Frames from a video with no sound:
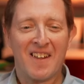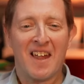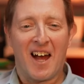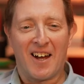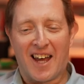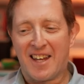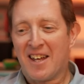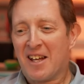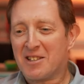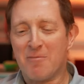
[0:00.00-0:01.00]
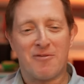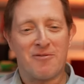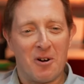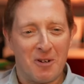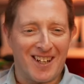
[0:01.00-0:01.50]
Okay, so
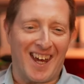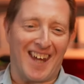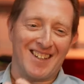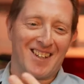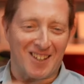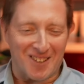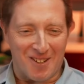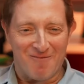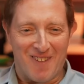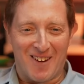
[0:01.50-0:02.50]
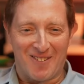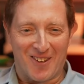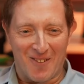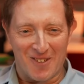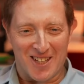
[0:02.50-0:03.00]
before we get into the sort of meat of the
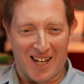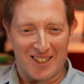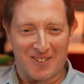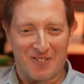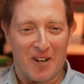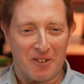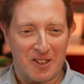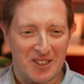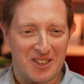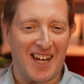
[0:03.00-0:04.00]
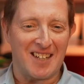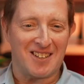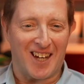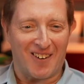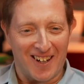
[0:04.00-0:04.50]
conversation, why don't we just get to
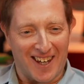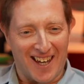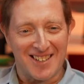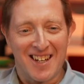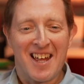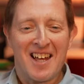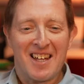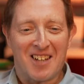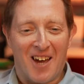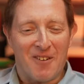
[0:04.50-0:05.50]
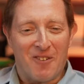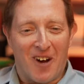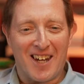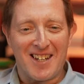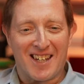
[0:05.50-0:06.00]
know our guest, Simon? Why
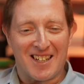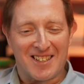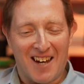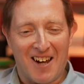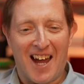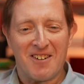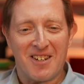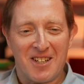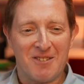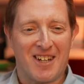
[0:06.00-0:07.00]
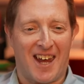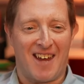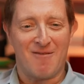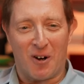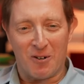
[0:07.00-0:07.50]
don't you tell us how how did you get
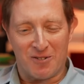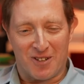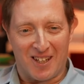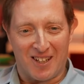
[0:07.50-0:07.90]
involved in